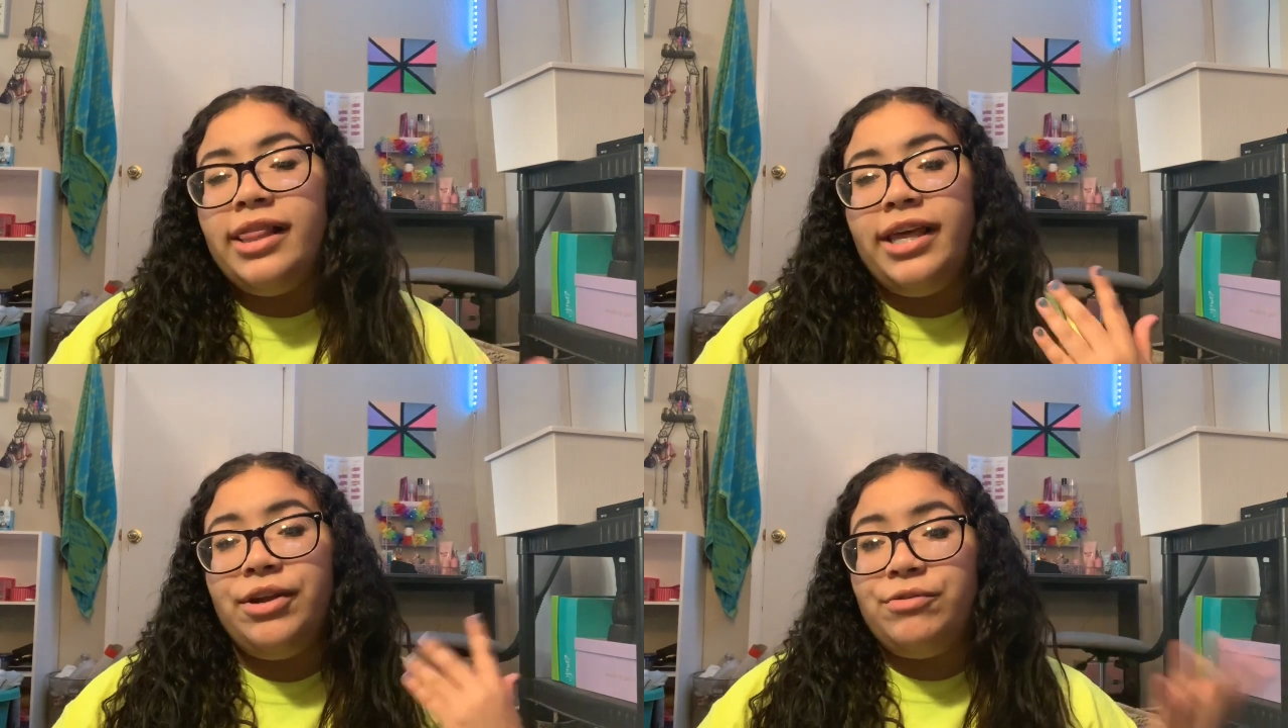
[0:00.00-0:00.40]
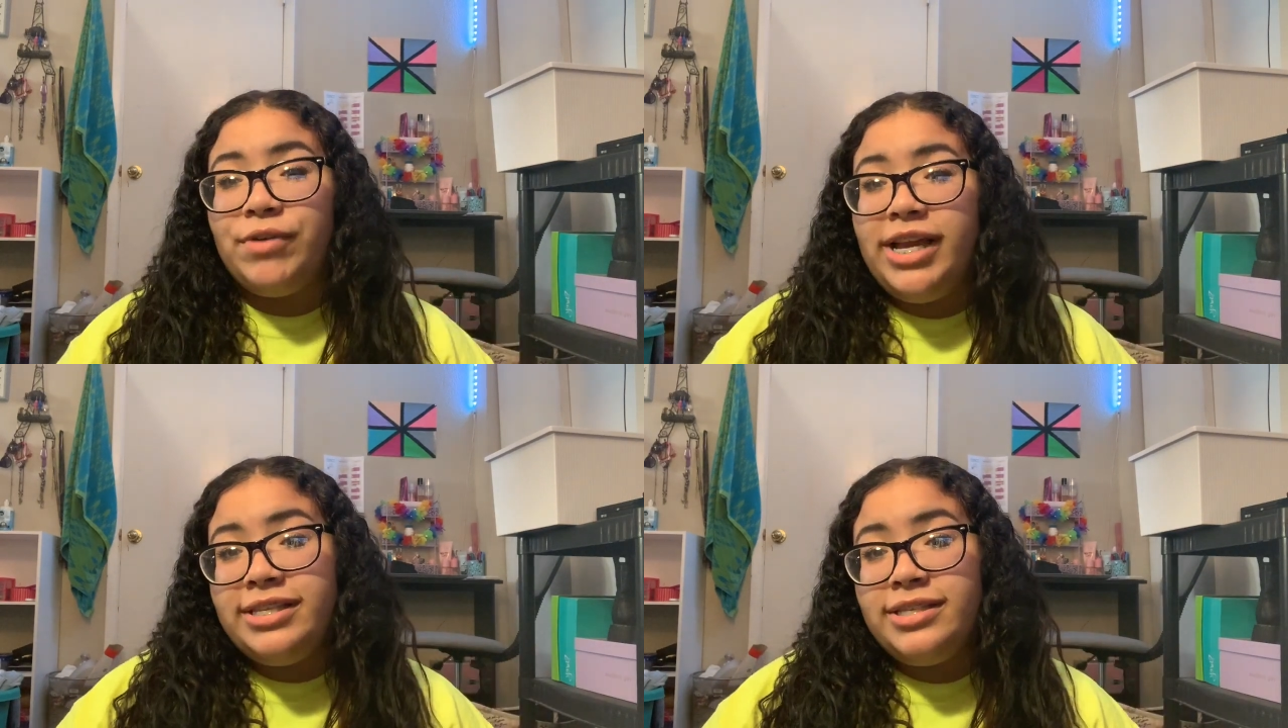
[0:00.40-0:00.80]
like
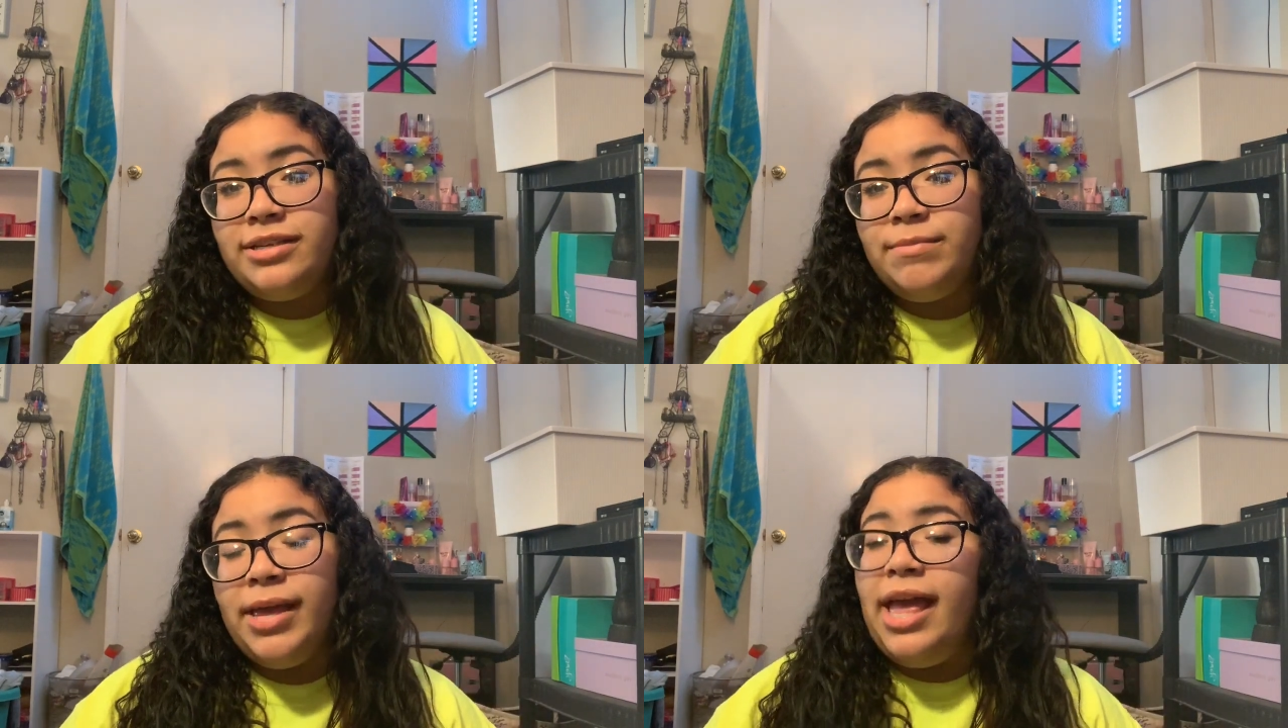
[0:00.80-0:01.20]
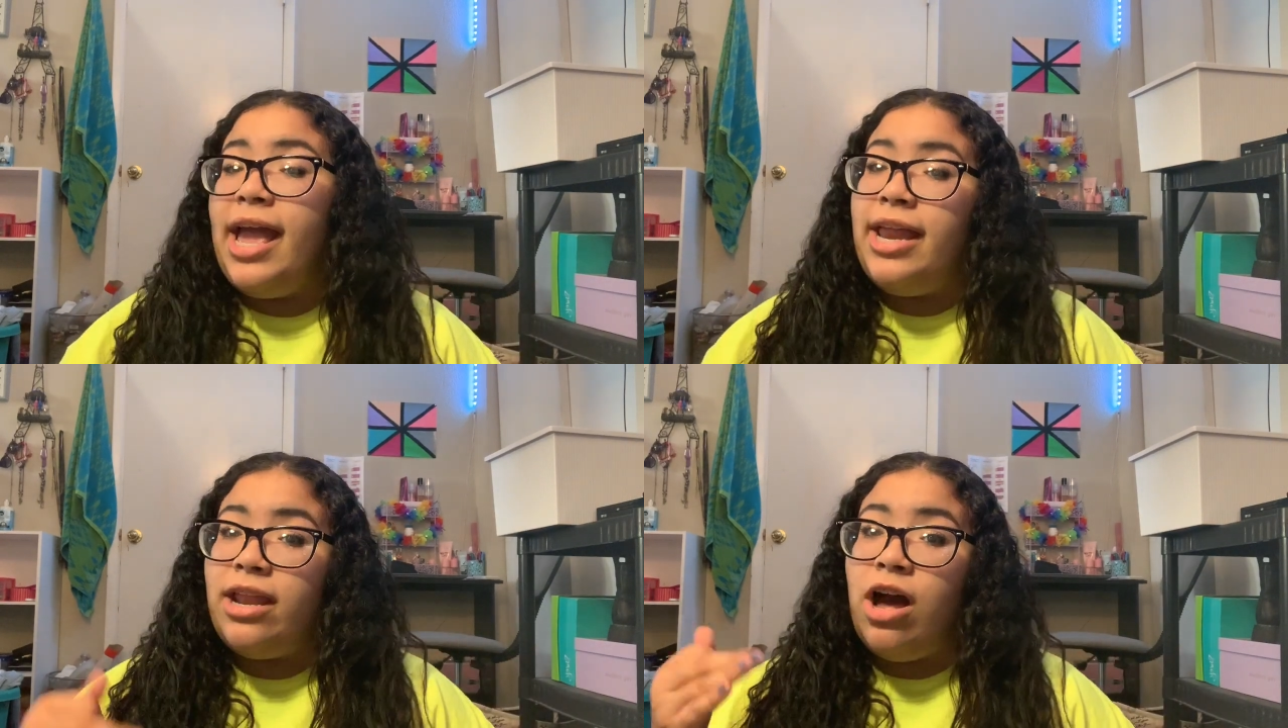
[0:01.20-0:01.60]
racism
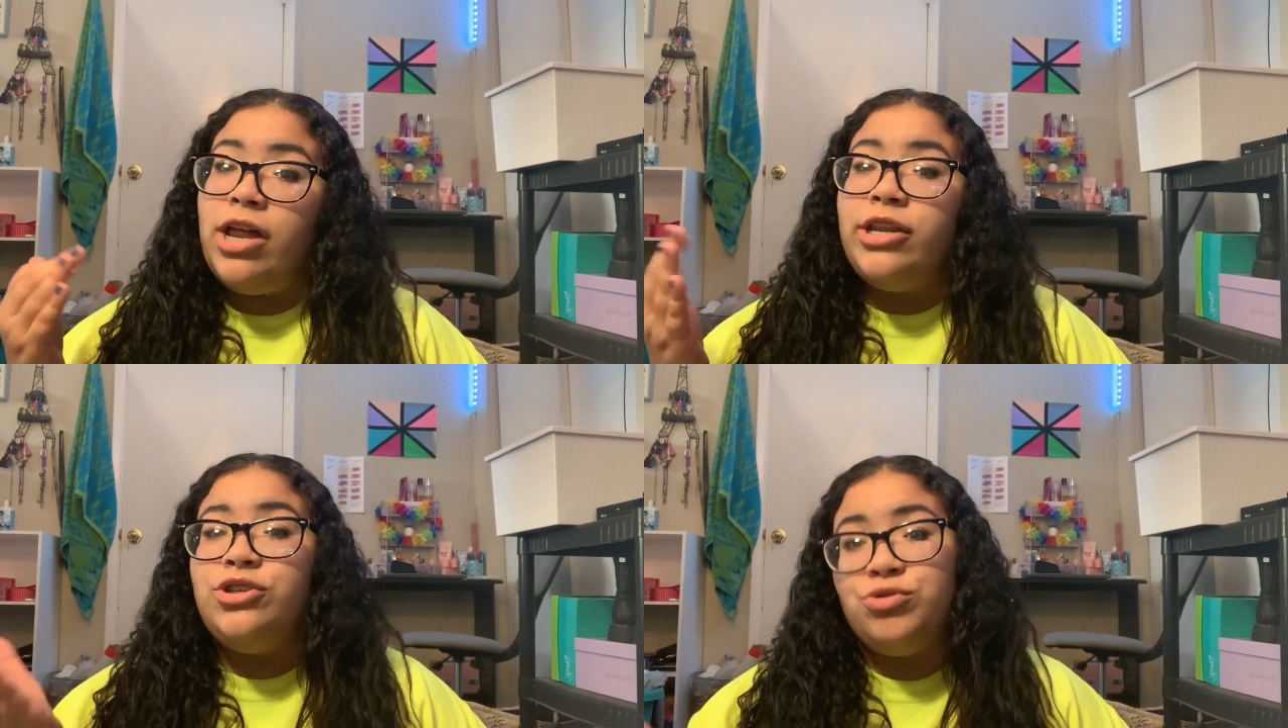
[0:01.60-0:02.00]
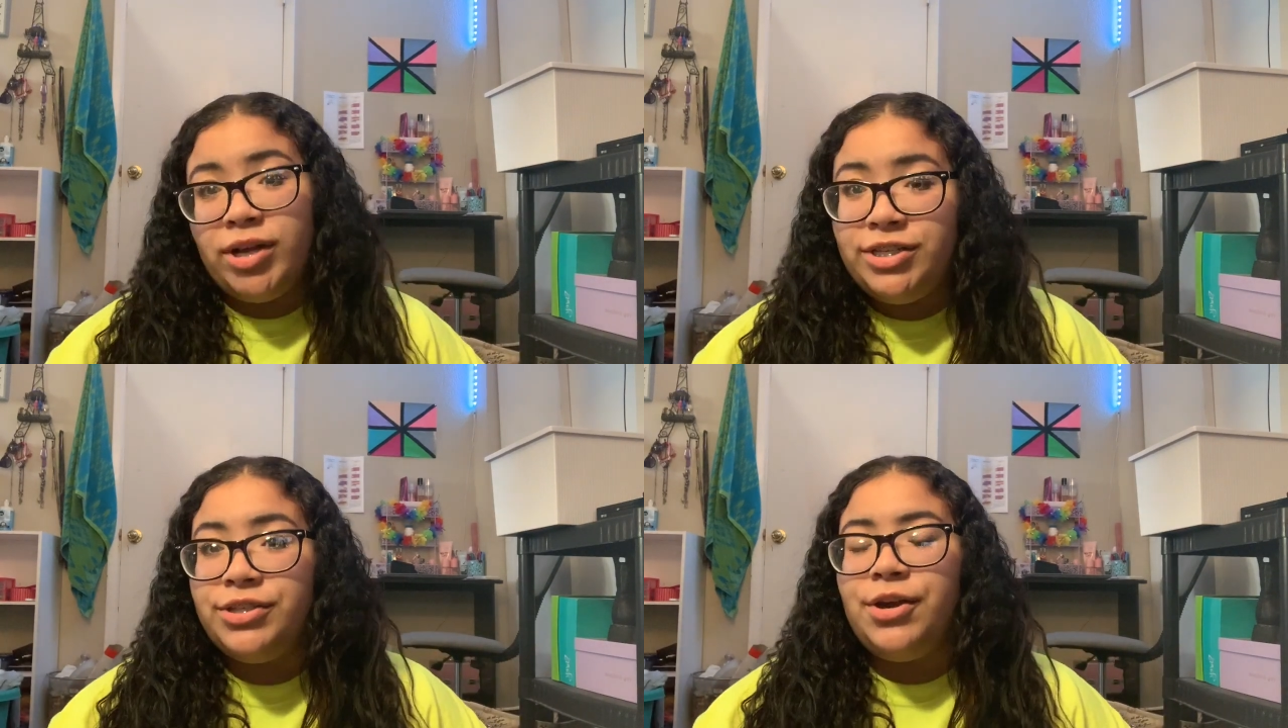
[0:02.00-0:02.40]
and not
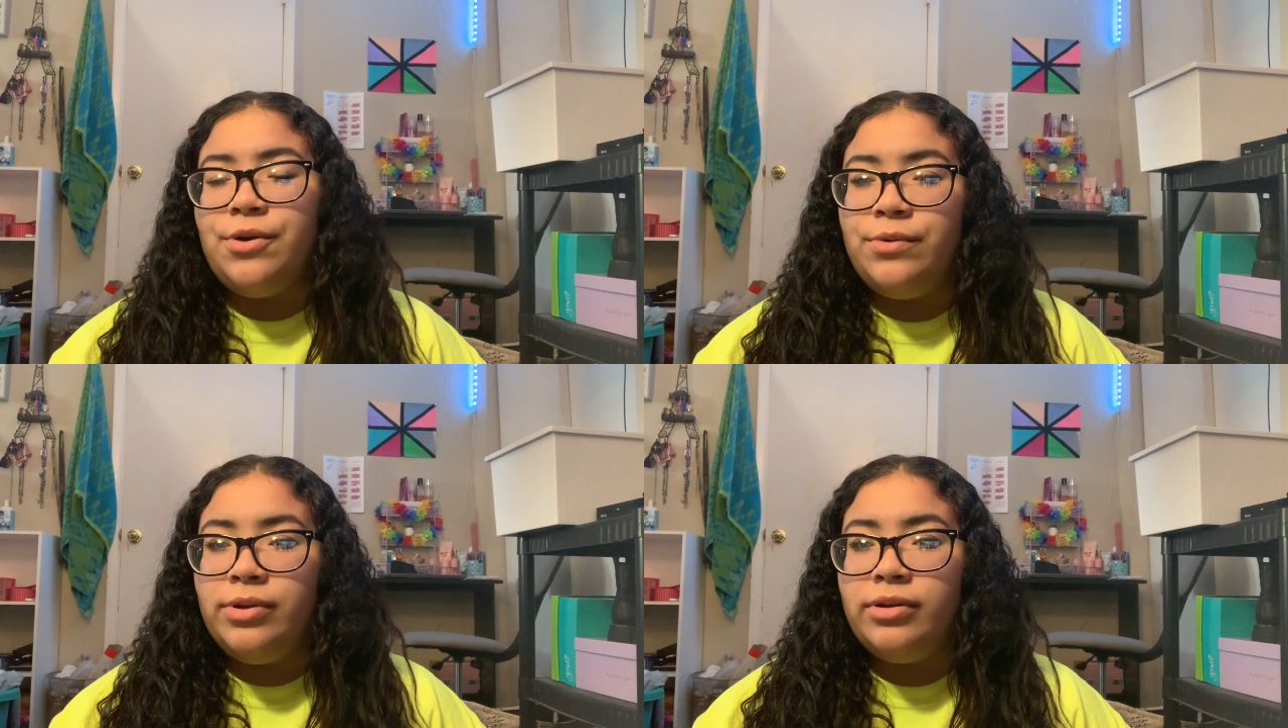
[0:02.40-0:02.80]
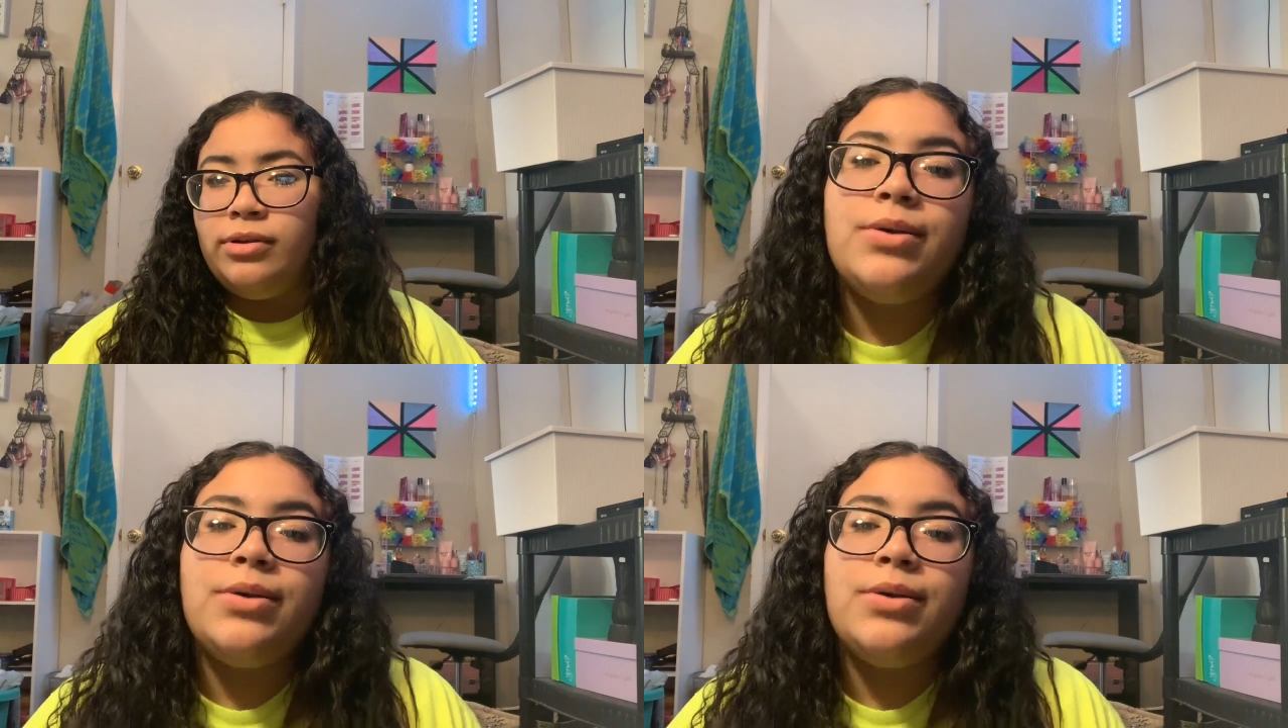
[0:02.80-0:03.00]
dress code.